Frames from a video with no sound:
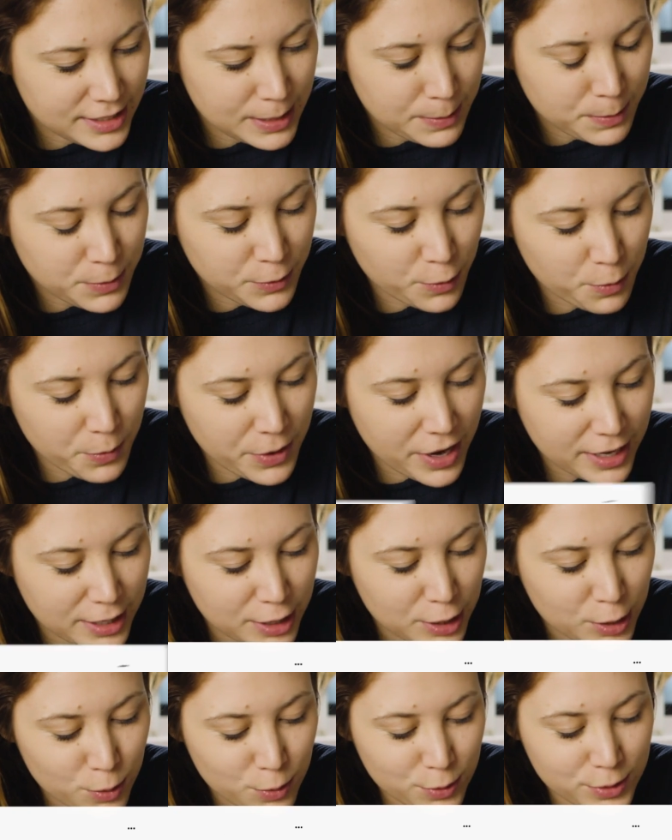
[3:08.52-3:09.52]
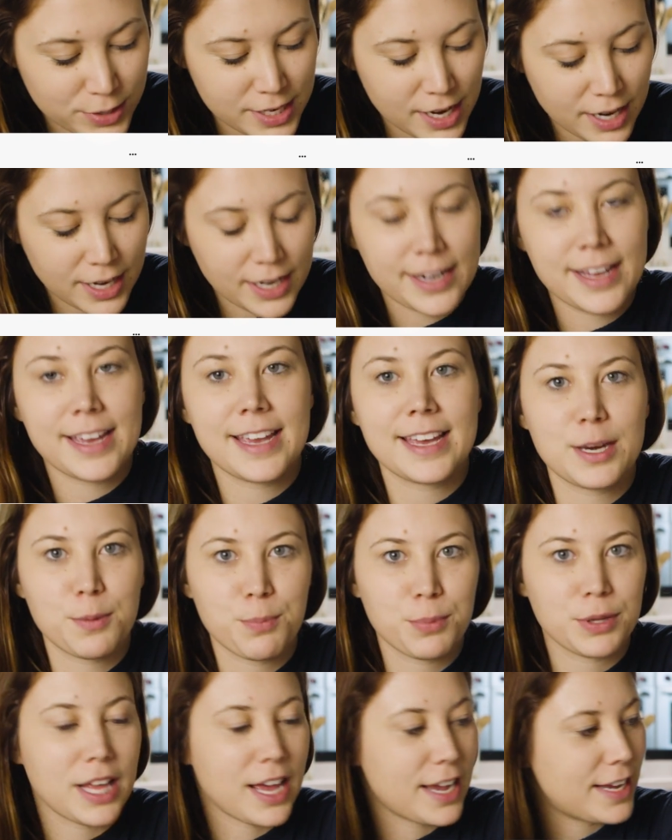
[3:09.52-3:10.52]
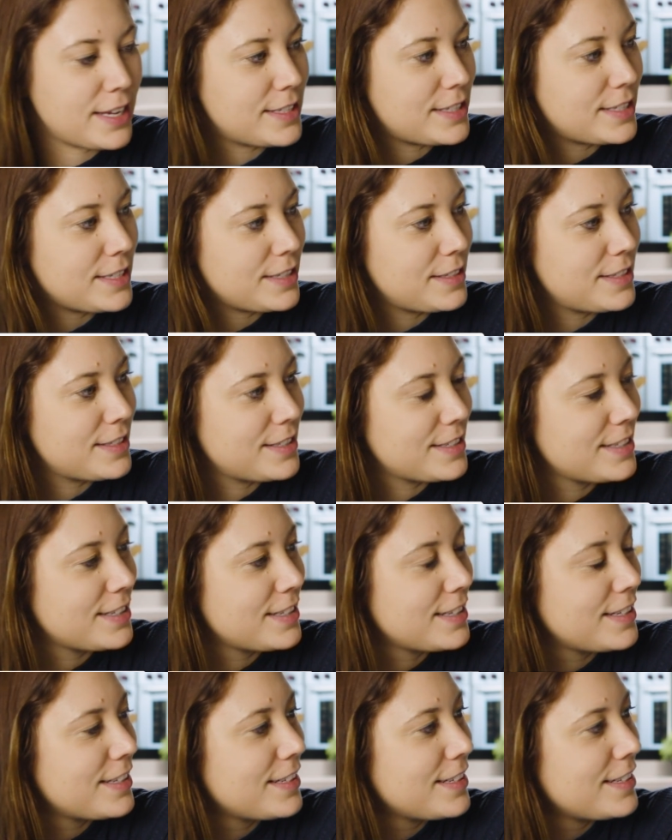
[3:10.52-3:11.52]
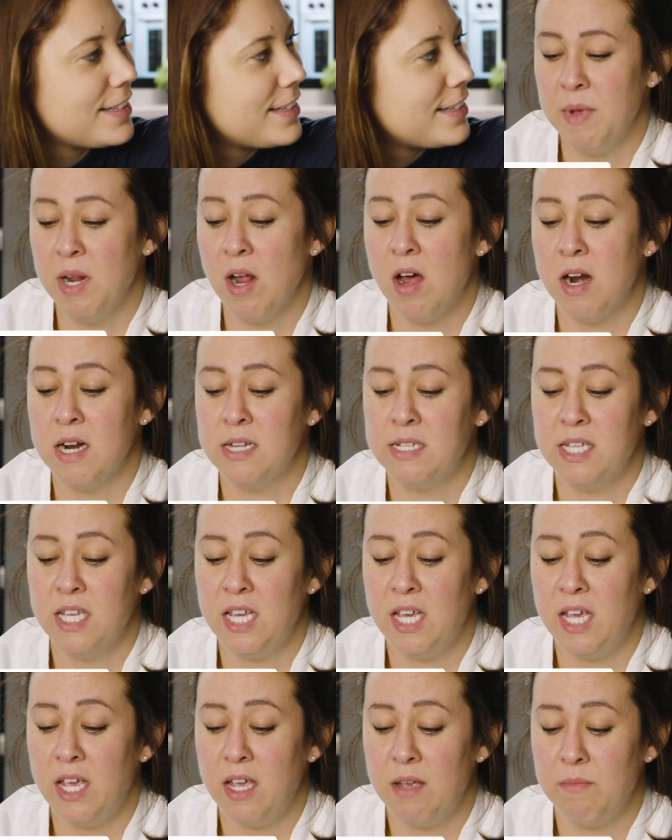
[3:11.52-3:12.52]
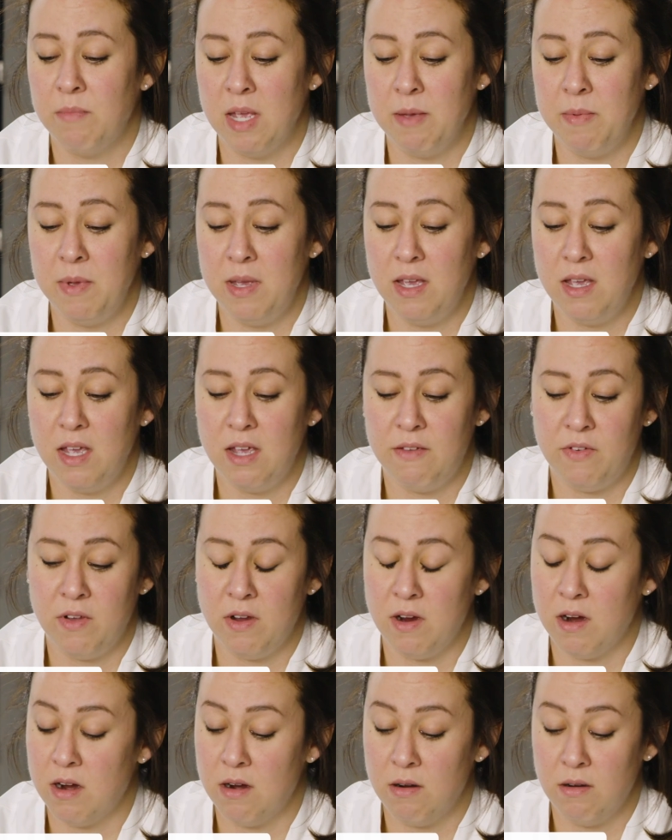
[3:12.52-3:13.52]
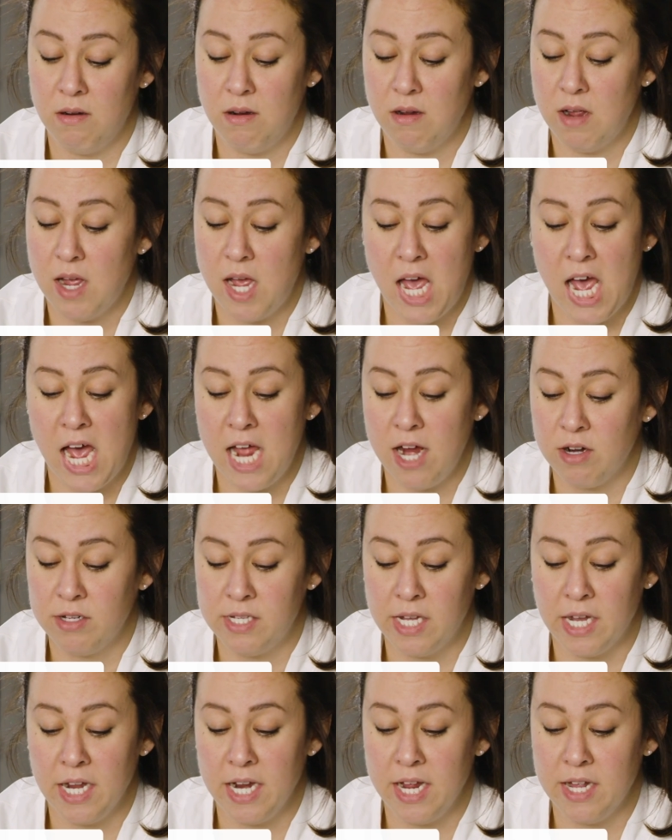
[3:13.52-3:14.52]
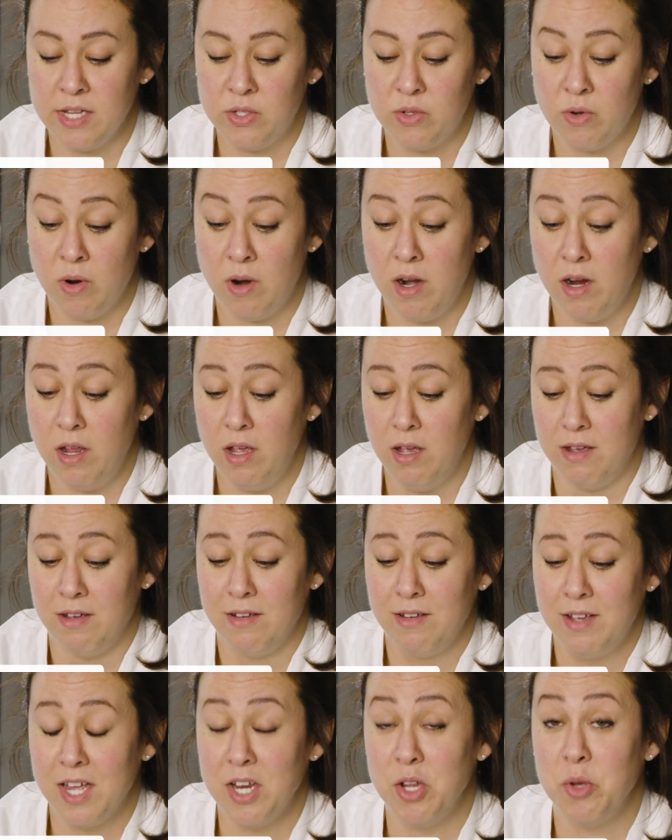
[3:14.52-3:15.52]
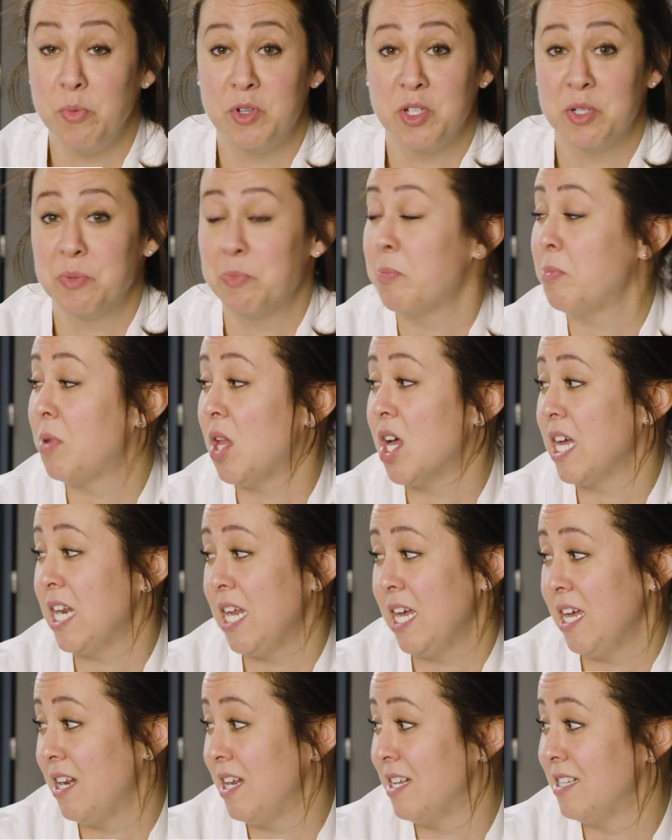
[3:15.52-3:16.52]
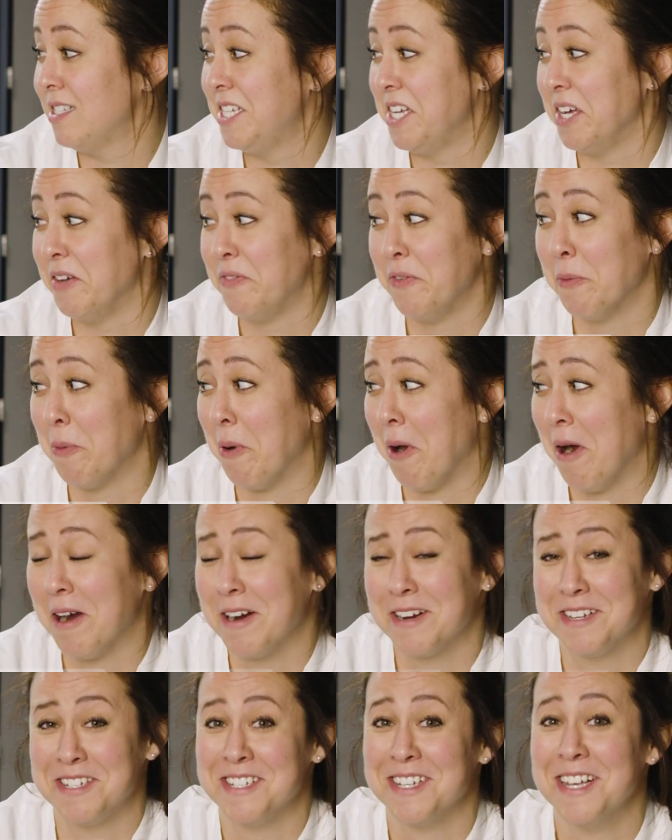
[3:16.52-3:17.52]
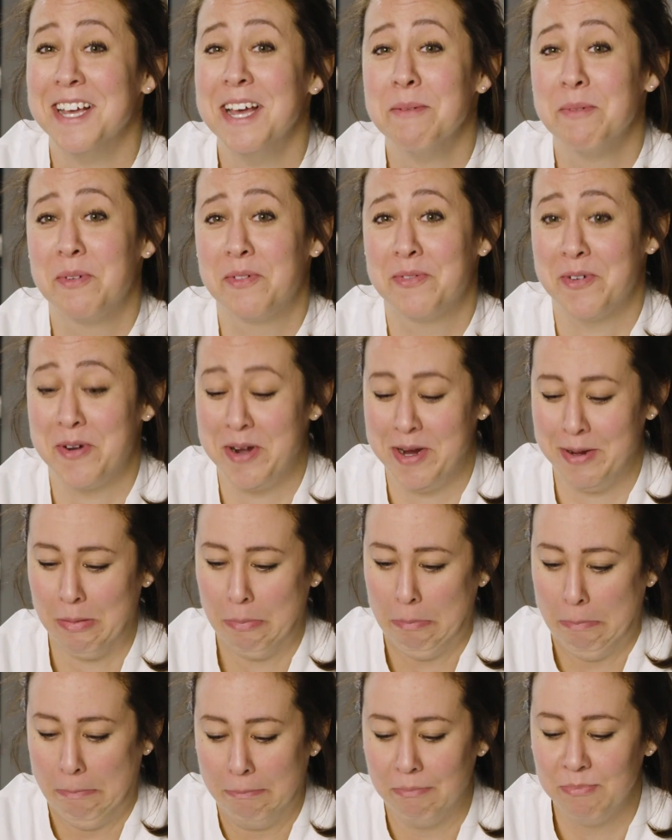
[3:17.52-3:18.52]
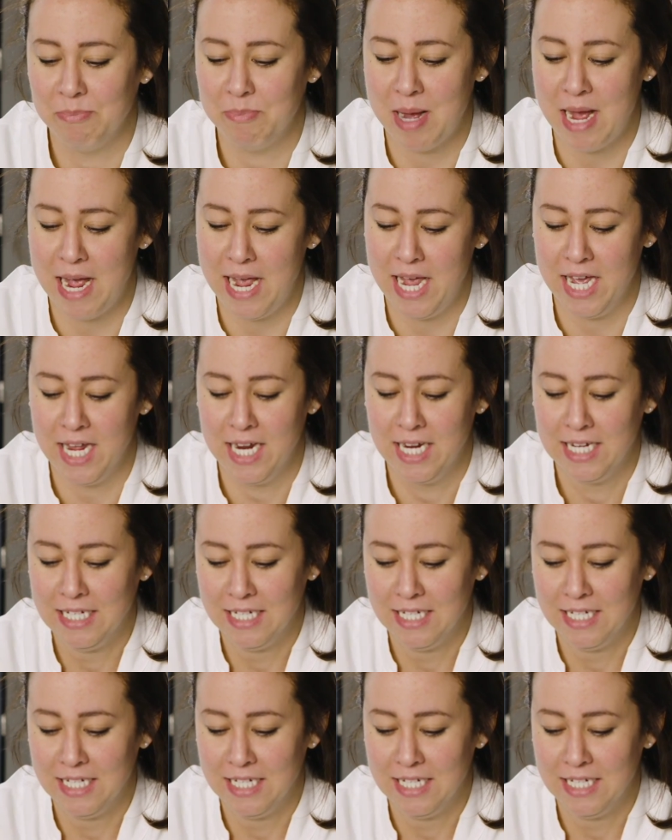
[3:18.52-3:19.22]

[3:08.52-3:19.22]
tips for buying used secondhand appliances. Yeah, mean honestly, maybe if you're at your secondhand store, can you just plug it in and see if it works before you buy it? I